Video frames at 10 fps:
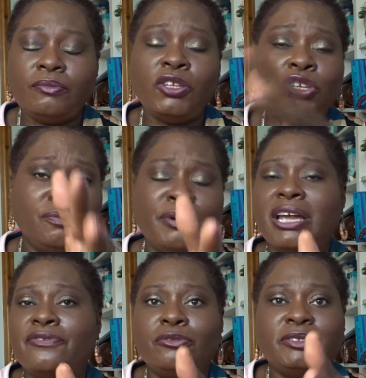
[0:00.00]
You could buy
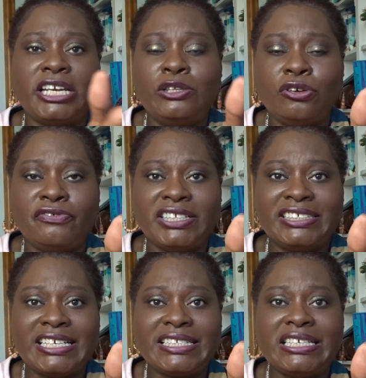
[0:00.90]
it from, say, Look
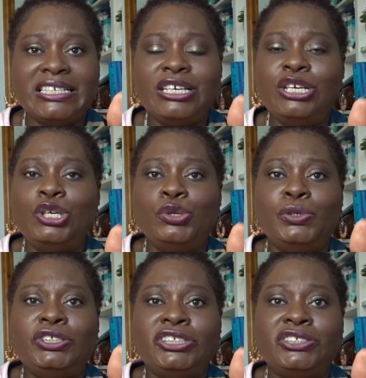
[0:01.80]
Fantastic,
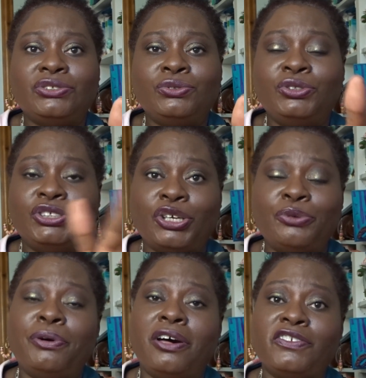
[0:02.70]
which is also
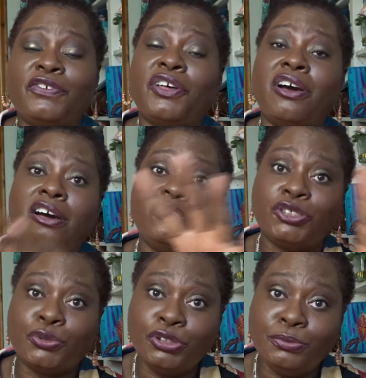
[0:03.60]
part of the Hut
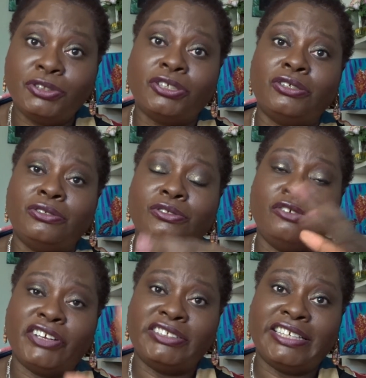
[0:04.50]
group. So Look
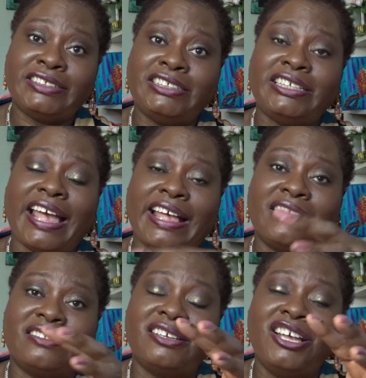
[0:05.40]
Fantastic
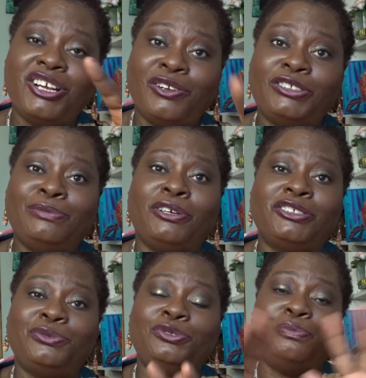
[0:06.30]
and
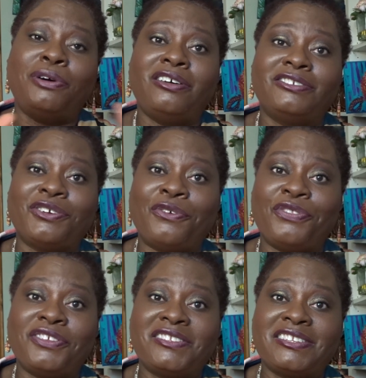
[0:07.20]
Glossybox are all part of
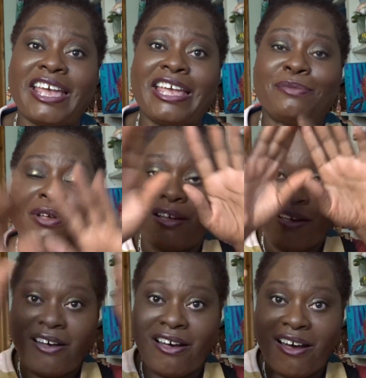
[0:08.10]
the same
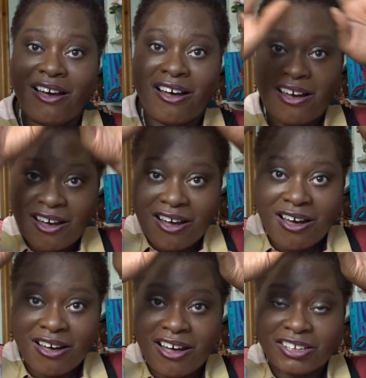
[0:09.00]

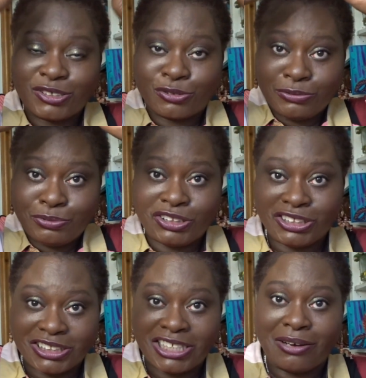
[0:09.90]
Hut group, which
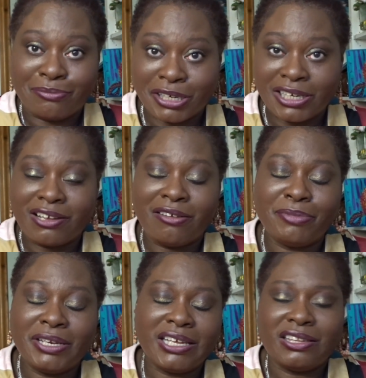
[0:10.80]
is the umbrella
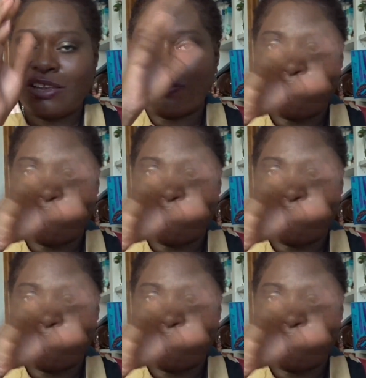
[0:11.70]
company, and they've got